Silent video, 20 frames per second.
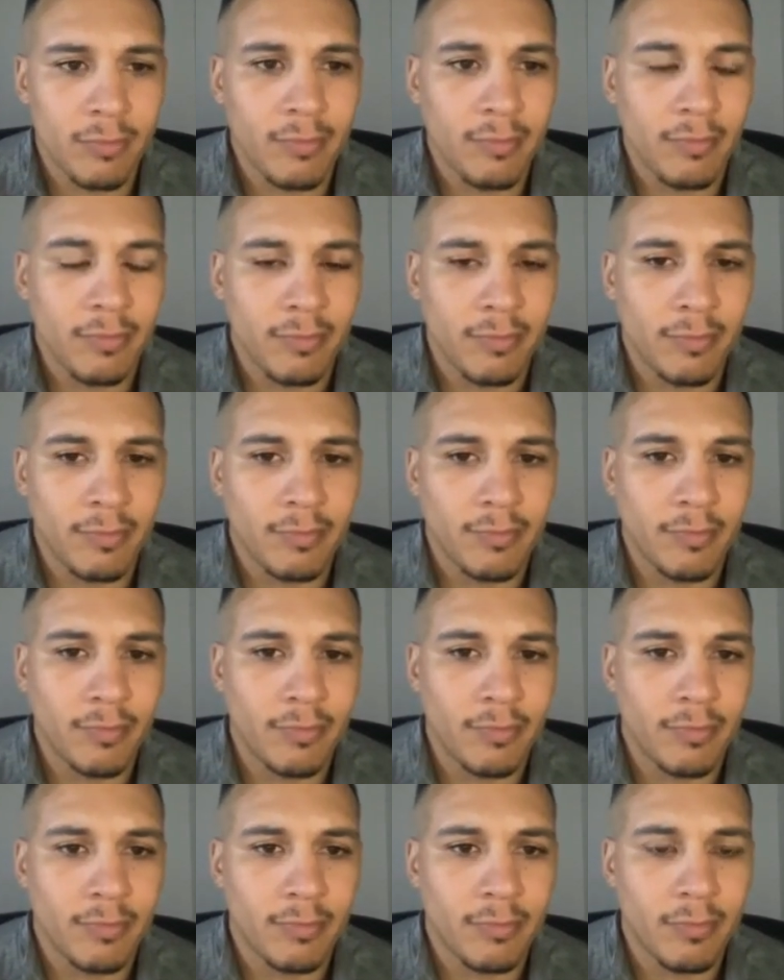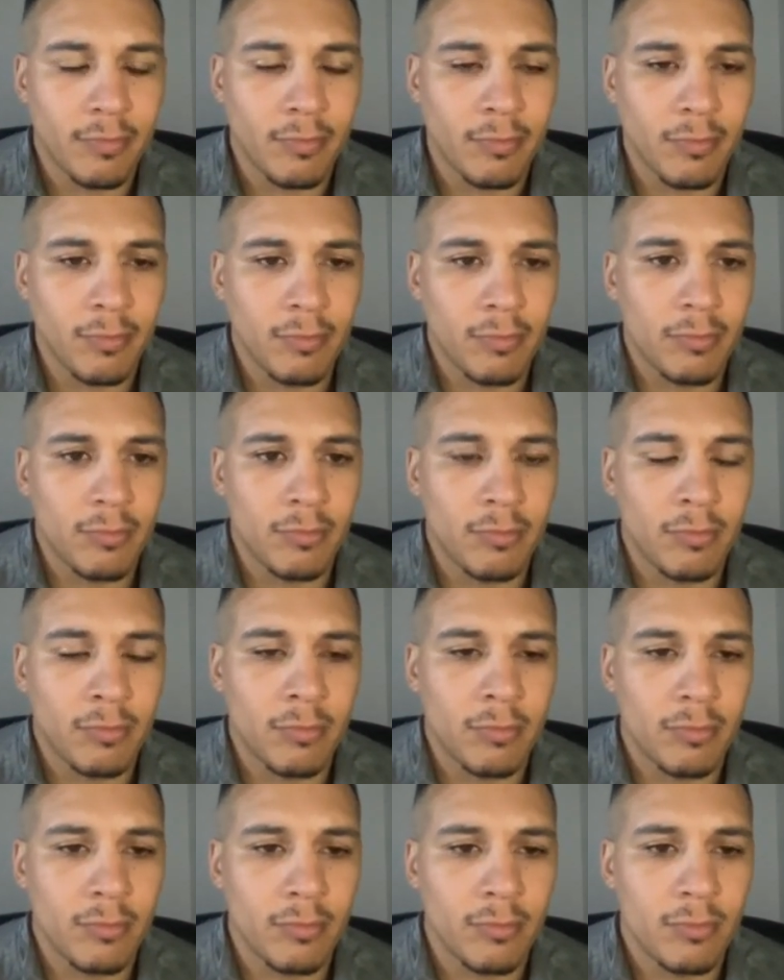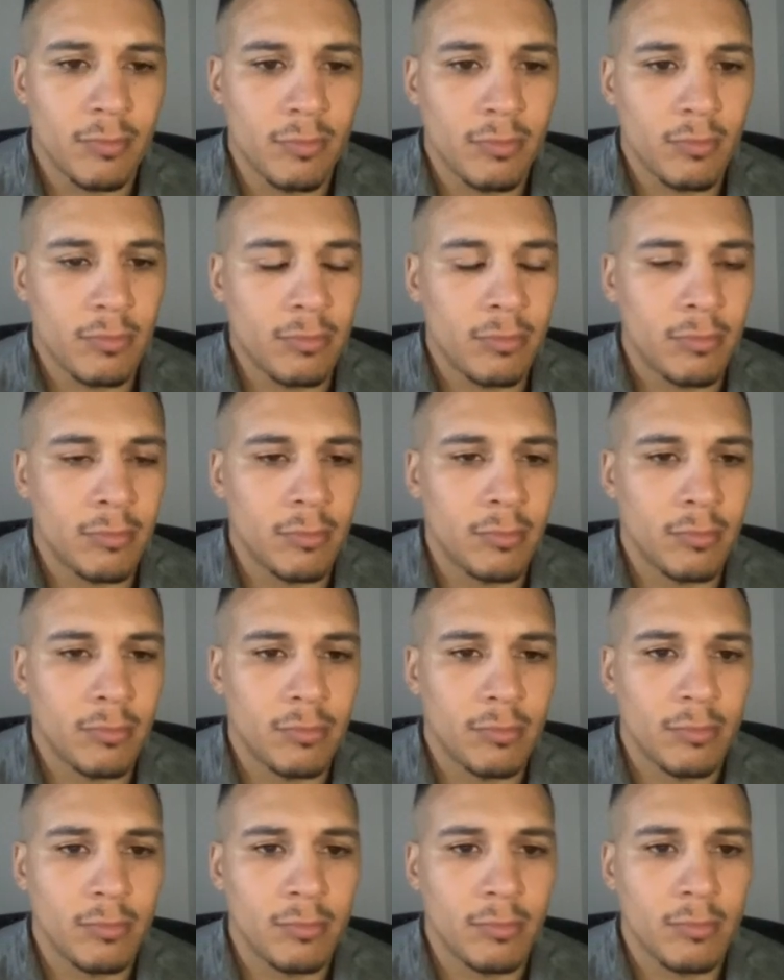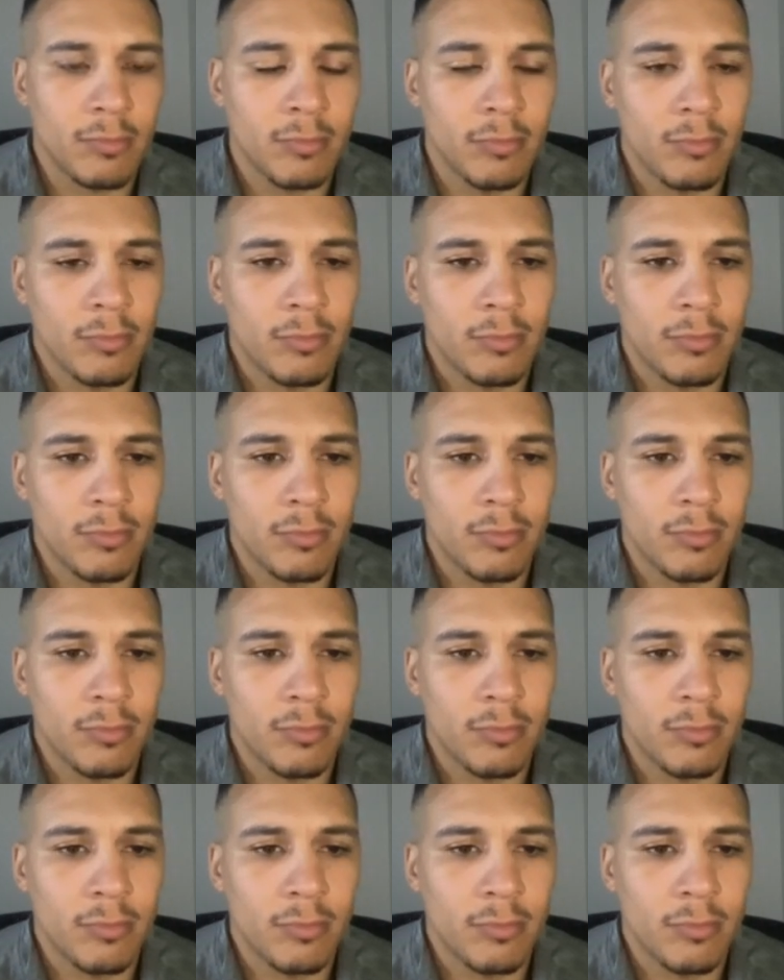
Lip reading: (silent)